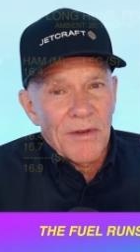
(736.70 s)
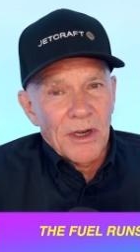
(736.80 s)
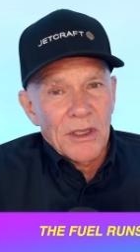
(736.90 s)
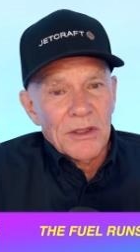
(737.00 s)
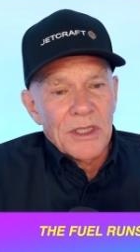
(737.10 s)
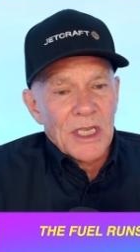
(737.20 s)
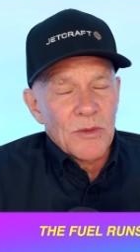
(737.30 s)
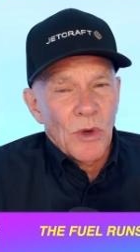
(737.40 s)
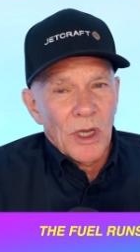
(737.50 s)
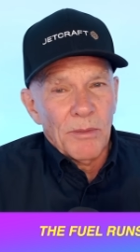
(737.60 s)
very good
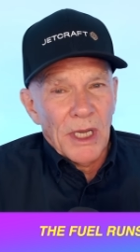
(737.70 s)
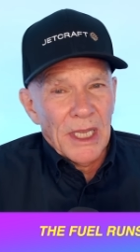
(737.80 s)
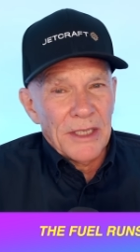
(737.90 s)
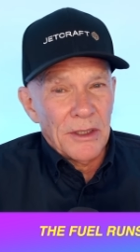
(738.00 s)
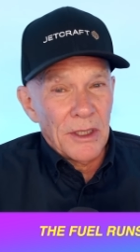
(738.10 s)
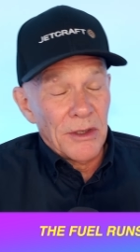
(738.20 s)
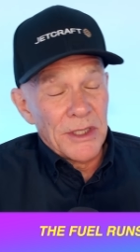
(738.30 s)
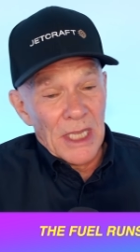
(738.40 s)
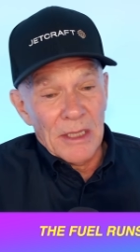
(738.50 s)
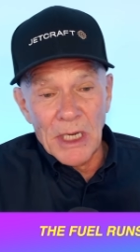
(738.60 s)
day's work by Lando
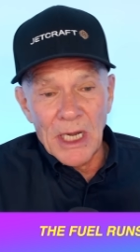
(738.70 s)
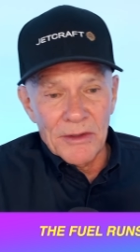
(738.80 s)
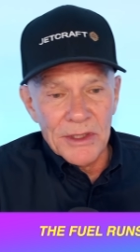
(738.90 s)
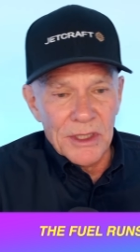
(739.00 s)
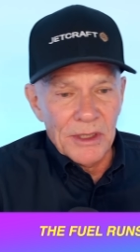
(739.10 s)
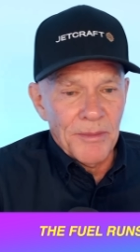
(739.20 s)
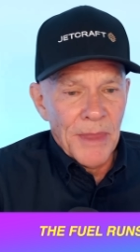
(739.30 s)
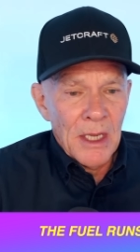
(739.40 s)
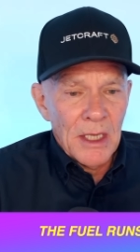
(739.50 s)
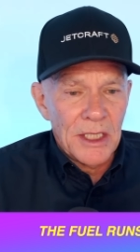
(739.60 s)
Norris and the McLaren team
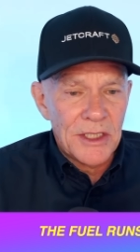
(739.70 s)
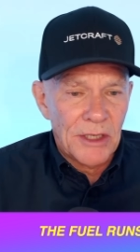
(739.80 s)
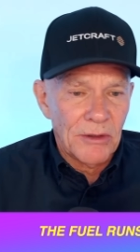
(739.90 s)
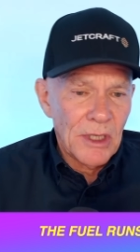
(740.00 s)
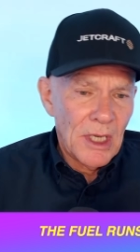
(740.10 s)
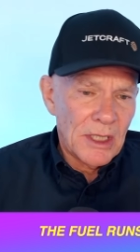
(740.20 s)
in general.